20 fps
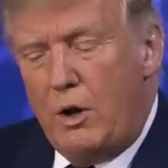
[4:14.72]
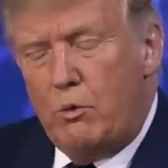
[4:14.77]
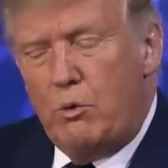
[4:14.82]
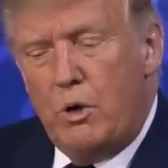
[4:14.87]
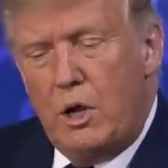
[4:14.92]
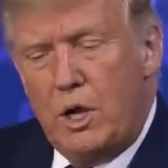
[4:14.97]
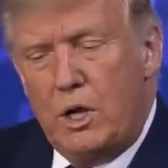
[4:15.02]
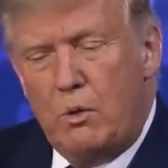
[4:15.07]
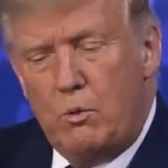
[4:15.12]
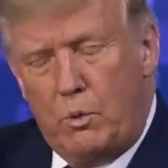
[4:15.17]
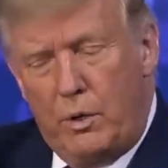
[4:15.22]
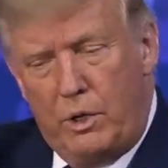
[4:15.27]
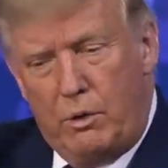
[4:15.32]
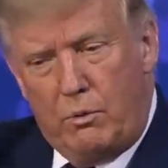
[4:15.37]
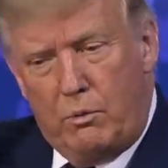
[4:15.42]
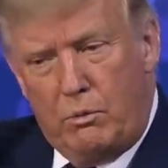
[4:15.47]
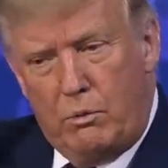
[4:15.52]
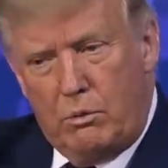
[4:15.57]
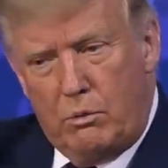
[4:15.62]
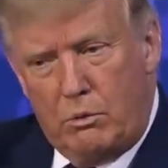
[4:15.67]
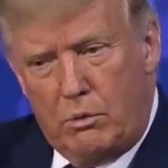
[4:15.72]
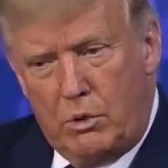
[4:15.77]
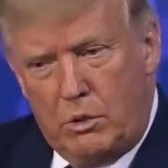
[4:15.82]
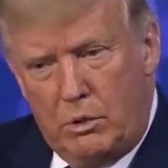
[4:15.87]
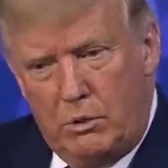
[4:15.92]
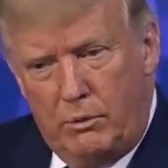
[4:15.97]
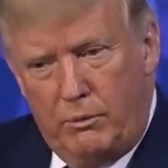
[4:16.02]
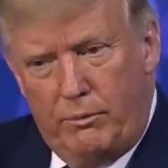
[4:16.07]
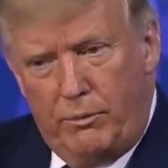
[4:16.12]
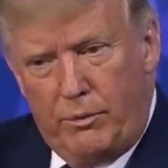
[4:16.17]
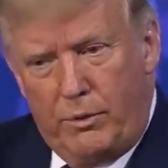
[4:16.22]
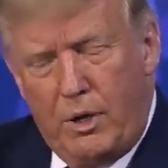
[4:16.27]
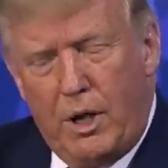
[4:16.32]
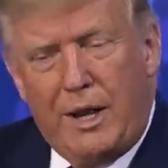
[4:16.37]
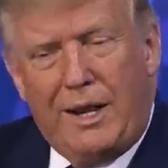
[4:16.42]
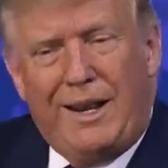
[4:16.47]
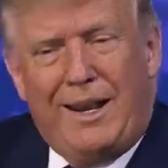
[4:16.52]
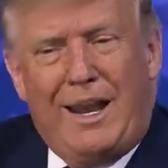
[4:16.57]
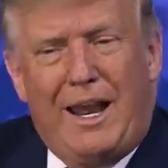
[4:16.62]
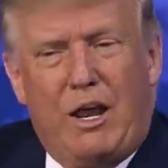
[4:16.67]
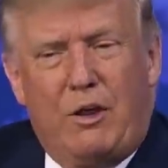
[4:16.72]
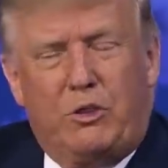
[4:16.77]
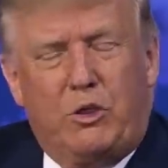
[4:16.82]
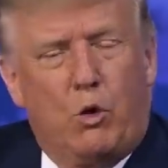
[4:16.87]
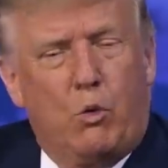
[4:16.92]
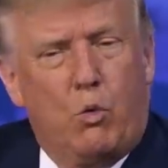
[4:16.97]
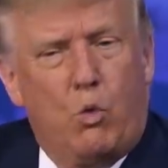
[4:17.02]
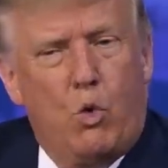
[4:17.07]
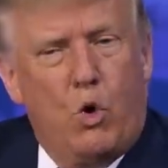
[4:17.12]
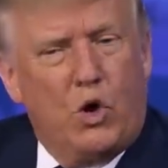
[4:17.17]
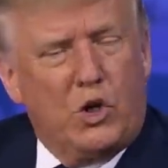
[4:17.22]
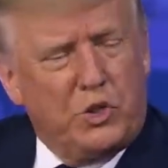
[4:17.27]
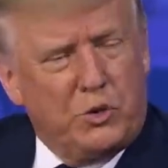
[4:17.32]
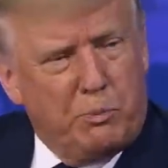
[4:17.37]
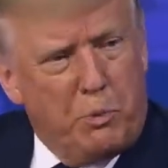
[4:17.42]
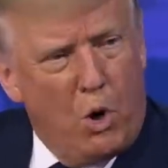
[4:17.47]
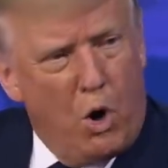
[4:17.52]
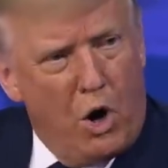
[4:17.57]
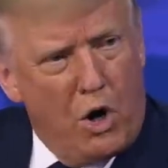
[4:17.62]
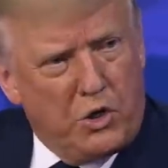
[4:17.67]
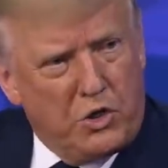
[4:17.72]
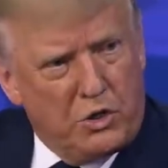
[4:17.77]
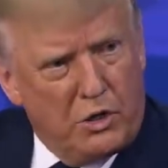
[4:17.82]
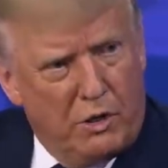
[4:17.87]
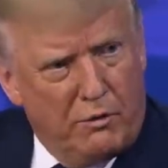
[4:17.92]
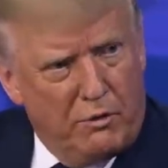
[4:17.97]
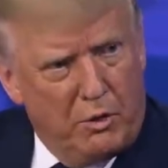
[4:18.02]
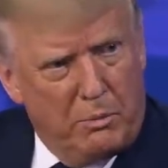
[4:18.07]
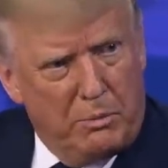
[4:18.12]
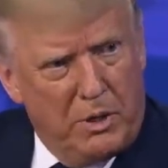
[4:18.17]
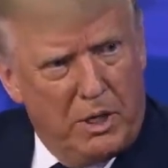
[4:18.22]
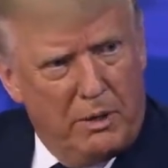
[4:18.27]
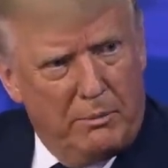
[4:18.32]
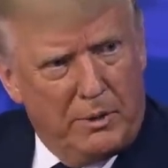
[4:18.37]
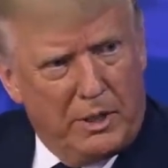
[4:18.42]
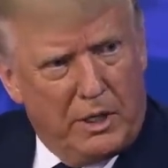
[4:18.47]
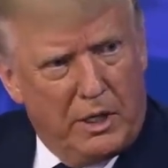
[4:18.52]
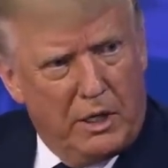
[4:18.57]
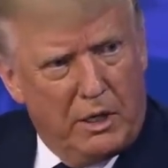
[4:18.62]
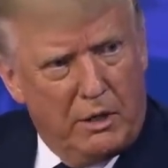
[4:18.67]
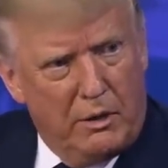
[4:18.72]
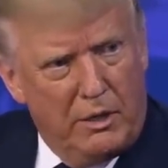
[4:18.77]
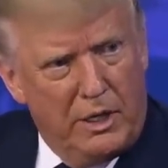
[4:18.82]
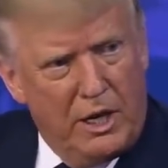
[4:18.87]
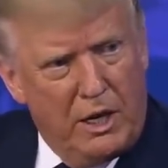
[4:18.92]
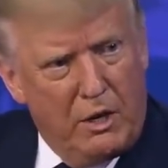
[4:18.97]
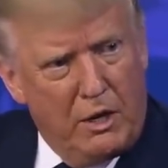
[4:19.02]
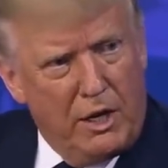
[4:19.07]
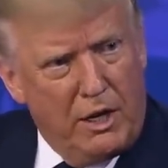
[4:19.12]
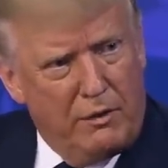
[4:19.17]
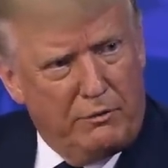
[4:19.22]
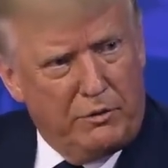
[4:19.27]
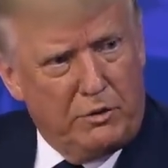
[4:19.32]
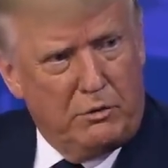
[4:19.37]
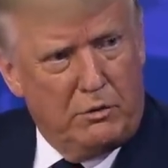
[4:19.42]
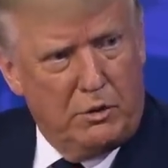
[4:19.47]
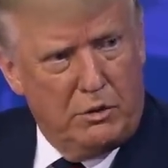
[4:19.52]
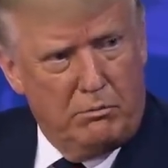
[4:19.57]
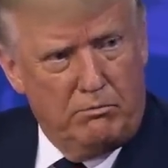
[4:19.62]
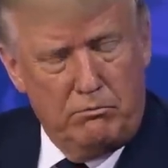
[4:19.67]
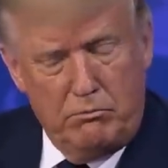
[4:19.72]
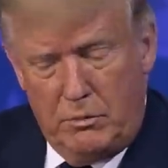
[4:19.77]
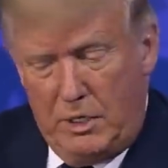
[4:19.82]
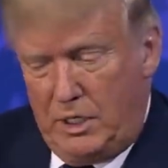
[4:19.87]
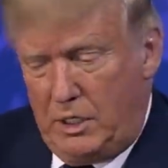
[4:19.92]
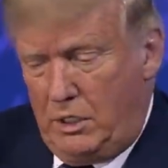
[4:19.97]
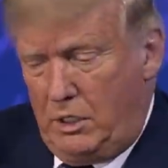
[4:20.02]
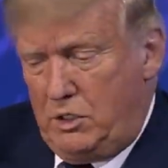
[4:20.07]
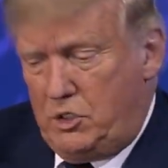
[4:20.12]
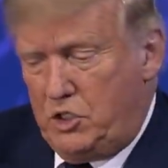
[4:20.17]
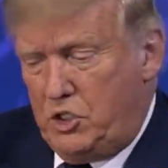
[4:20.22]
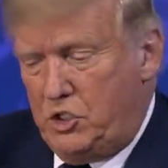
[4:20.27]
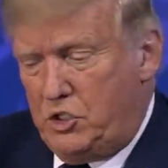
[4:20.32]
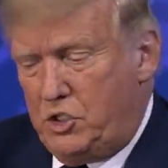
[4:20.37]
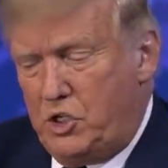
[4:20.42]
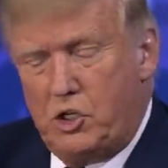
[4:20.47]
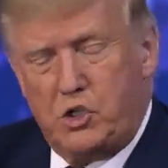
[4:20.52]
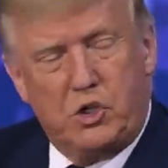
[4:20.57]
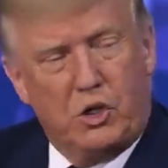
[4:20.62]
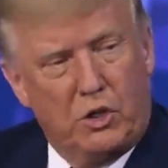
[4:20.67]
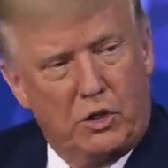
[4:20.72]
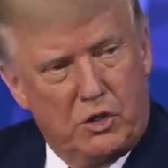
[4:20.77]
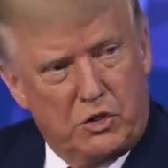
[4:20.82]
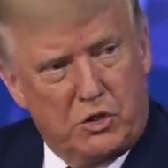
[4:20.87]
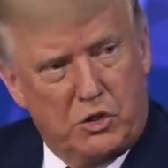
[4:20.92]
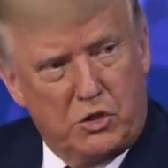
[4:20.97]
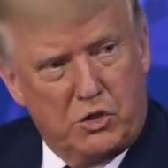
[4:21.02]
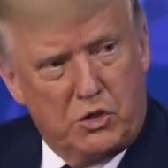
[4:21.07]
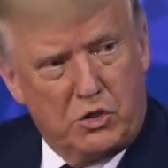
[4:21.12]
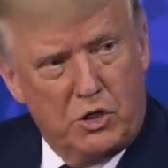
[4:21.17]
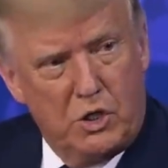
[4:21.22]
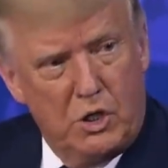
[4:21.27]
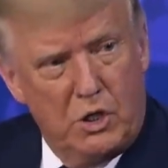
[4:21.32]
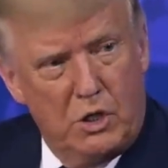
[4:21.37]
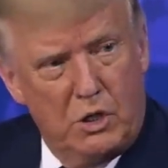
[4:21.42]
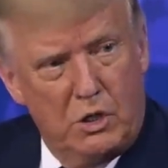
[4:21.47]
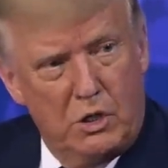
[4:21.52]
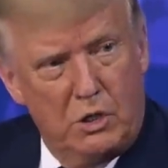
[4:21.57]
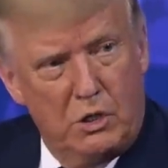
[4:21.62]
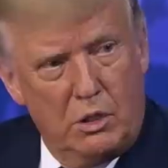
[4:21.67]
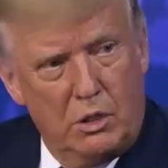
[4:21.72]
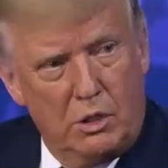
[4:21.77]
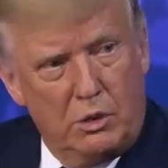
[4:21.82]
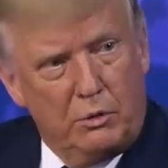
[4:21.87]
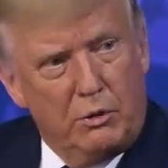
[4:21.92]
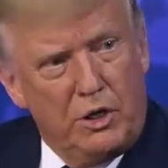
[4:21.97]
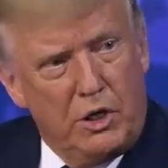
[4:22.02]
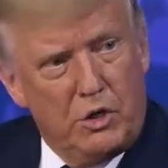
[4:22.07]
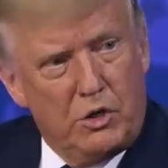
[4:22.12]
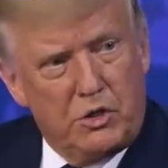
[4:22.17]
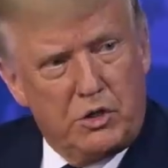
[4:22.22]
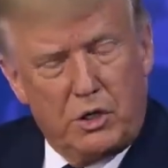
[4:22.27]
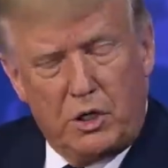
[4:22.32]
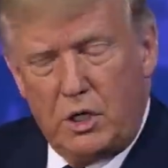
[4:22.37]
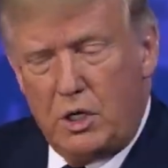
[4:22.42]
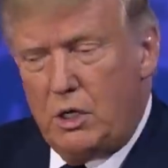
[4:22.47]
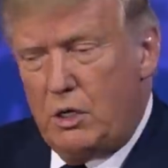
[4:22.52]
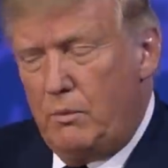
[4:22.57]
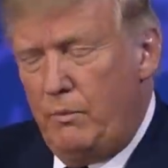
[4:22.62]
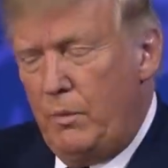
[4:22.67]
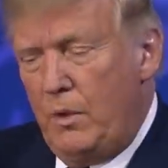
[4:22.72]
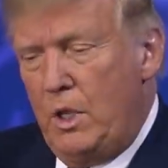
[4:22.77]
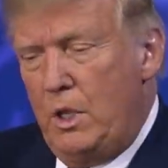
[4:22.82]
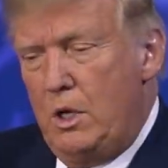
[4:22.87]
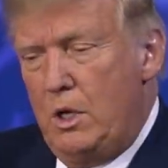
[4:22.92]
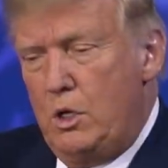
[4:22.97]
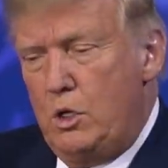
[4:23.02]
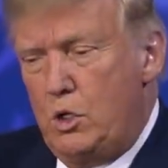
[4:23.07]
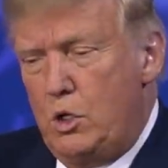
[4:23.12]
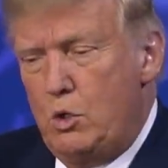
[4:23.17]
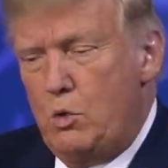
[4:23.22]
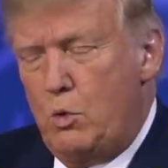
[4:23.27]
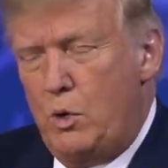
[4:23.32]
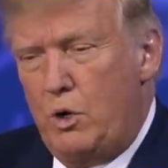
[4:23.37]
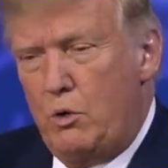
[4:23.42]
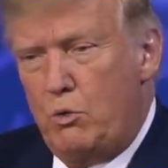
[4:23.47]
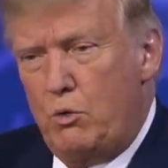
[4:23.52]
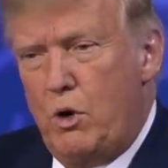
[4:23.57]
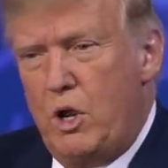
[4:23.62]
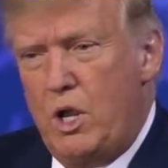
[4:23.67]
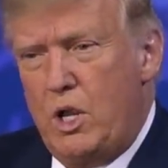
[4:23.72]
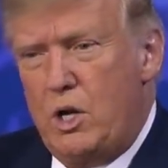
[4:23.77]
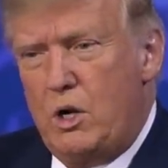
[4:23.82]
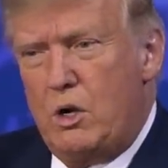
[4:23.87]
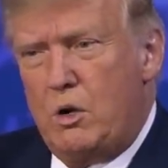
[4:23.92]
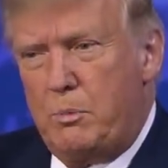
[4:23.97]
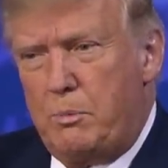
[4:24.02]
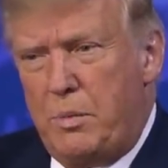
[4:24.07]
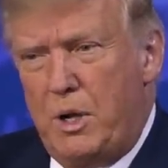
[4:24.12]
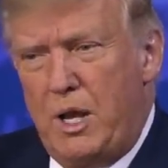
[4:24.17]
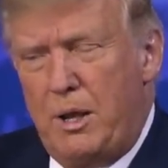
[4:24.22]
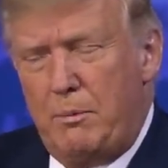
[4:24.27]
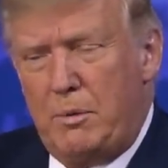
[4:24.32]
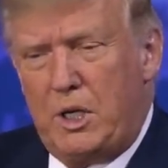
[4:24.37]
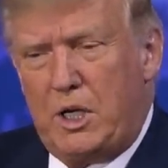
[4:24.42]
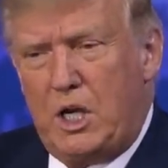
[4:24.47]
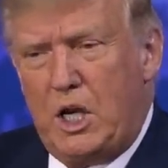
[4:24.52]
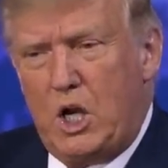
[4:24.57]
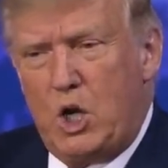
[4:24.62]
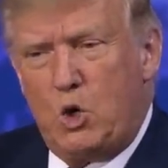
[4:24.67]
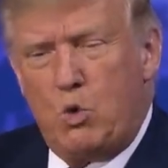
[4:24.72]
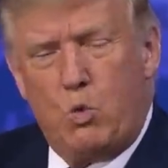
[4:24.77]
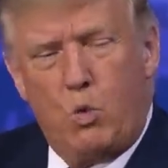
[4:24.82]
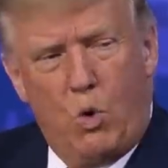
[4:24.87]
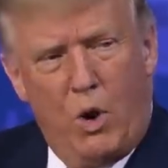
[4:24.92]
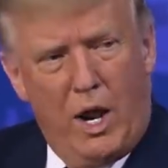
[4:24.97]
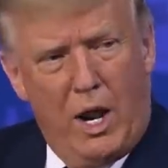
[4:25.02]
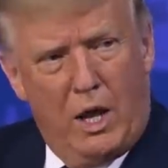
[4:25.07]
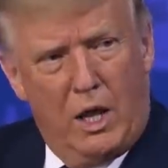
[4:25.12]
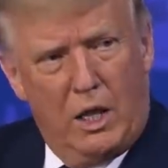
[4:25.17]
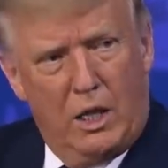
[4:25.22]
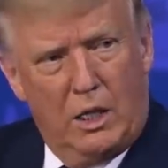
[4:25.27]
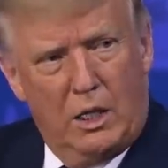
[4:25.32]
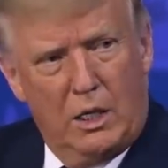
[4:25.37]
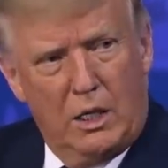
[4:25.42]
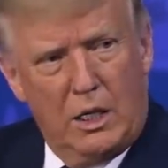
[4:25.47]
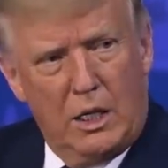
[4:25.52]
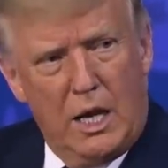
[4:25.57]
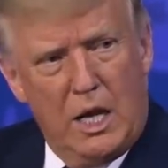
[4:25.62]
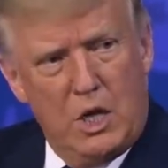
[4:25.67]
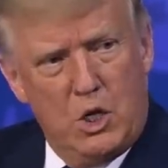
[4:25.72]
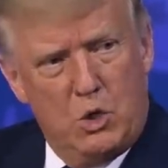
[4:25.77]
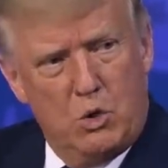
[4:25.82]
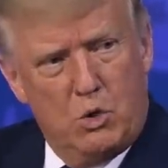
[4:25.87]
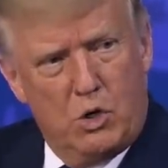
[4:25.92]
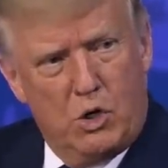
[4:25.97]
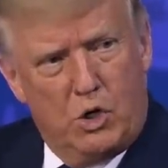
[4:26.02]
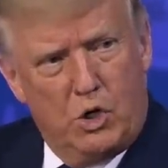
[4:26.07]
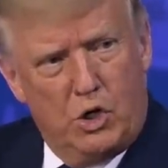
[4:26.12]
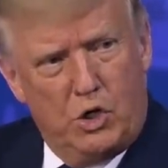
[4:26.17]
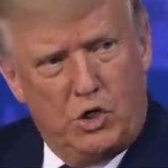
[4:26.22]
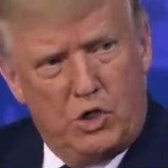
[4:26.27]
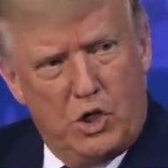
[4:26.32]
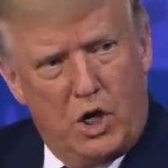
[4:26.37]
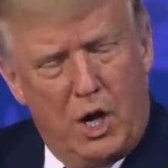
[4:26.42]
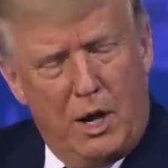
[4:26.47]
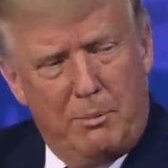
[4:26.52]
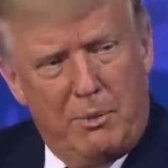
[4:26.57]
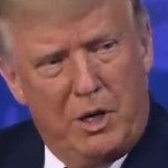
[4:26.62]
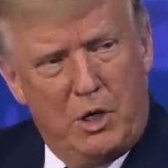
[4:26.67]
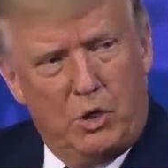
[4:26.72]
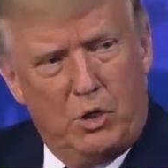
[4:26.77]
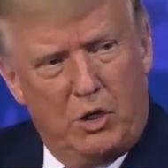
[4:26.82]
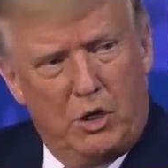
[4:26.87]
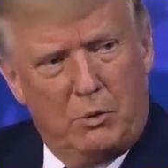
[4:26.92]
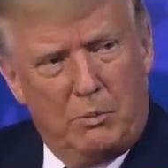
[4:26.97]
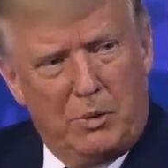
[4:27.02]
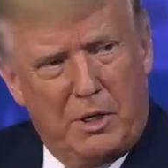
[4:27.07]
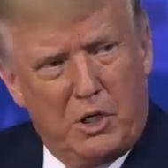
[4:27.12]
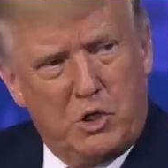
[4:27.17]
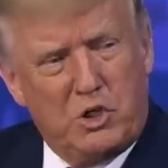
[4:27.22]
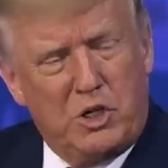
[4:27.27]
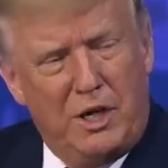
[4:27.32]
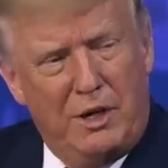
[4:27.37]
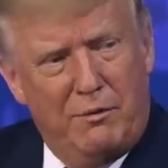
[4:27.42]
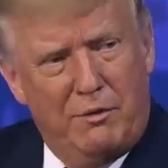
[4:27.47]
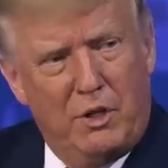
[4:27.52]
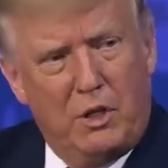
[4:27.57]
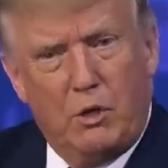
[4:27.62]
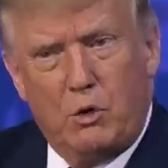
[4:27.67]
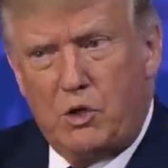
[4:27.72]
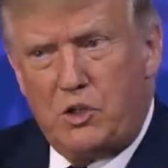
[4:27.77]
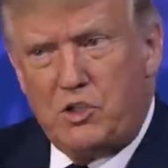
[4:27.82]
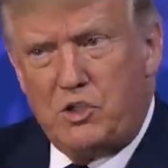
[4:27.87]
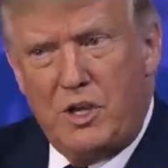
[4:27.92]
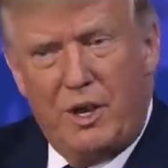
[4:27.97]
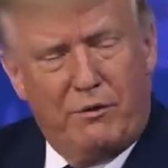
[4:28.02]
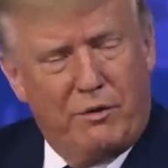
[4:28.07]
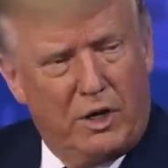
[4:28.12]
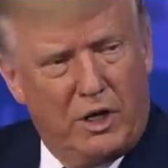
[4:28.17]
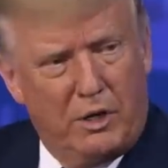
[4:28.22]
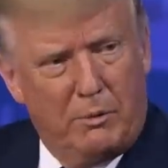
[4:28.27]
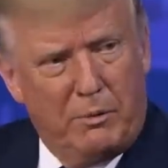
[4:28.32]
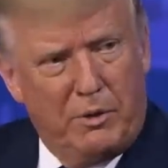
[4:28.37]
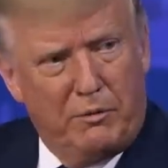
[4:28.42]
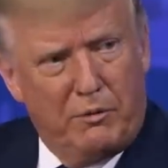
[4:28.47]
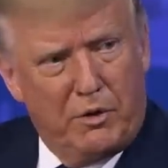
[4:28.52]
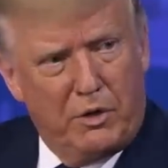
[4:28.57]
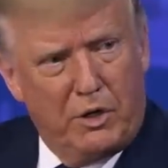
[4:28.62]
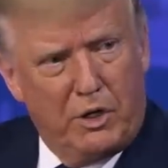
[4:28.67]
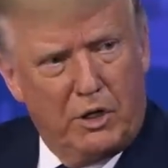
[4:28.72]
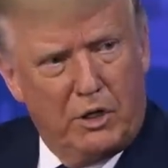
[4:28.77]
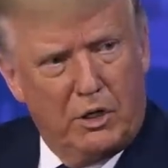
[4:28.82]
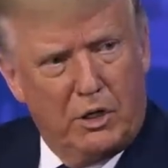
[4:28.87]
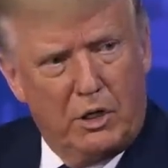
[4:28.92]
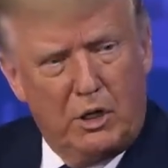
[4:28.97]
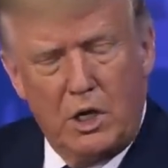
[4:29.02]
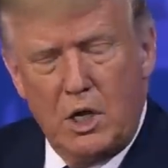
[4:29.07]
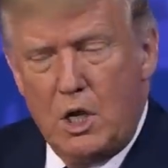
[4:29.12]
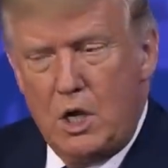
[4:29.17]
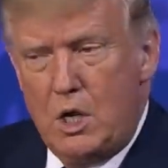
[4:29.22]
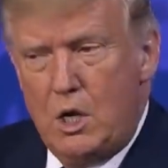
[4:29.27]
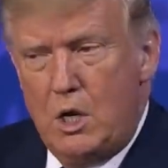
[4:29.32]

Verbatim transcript: I run? We gutted out the worst parts of Obamacare. Now I have to make this decision. This is three years ago. Do we run Obamacare well? and do a good job and do the best, even though it's never going to be very good?